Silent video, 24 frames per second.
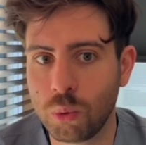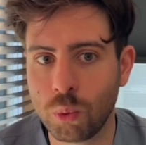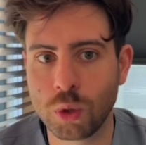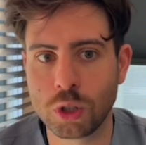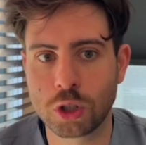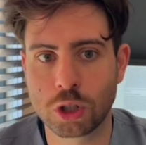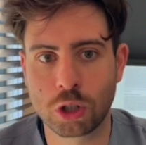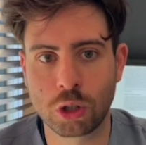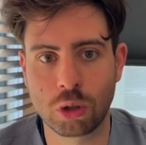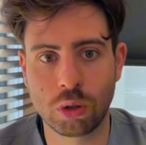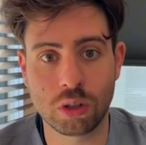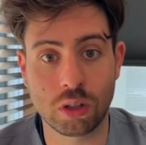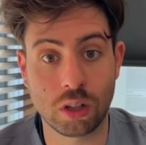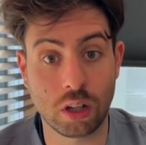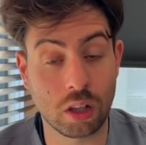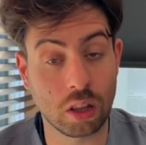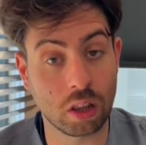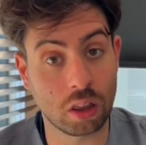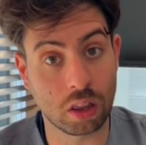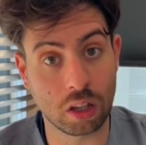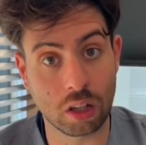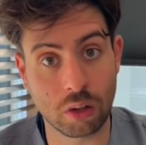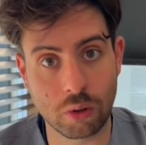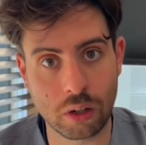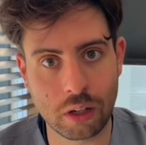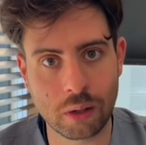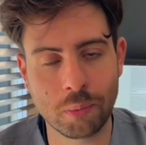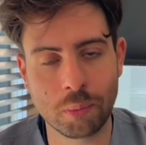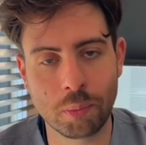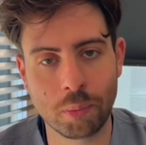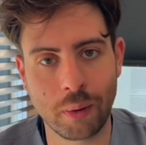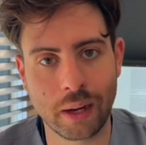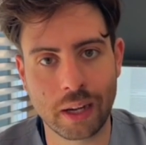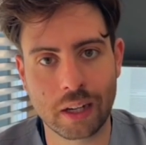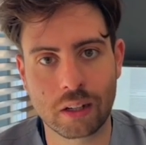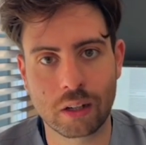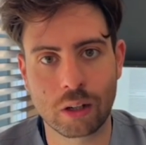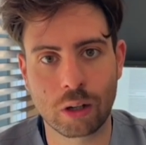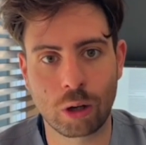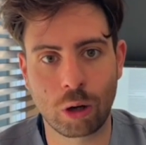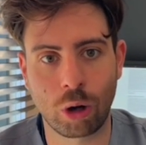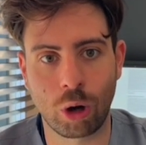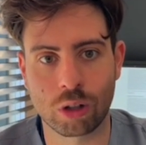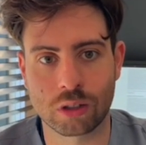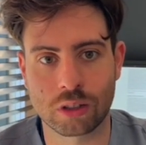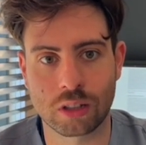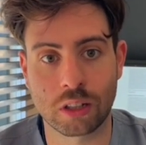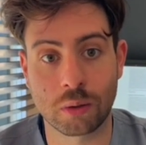which could, in theory, make
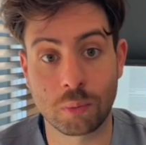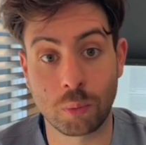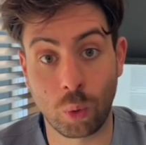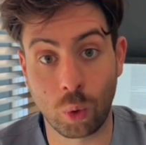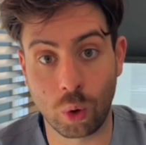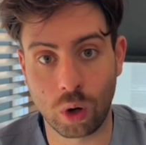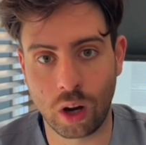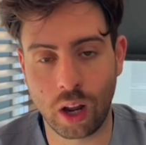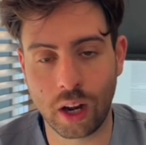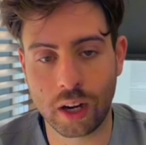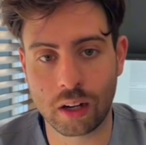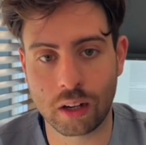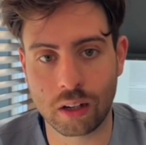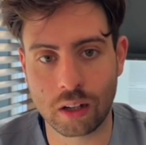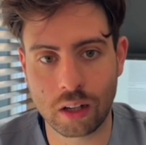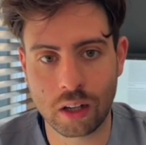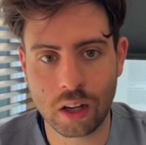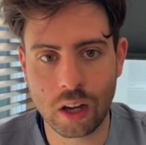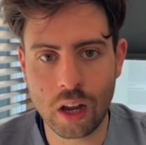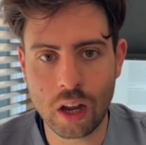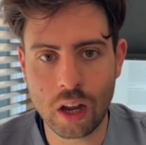clotting more likely.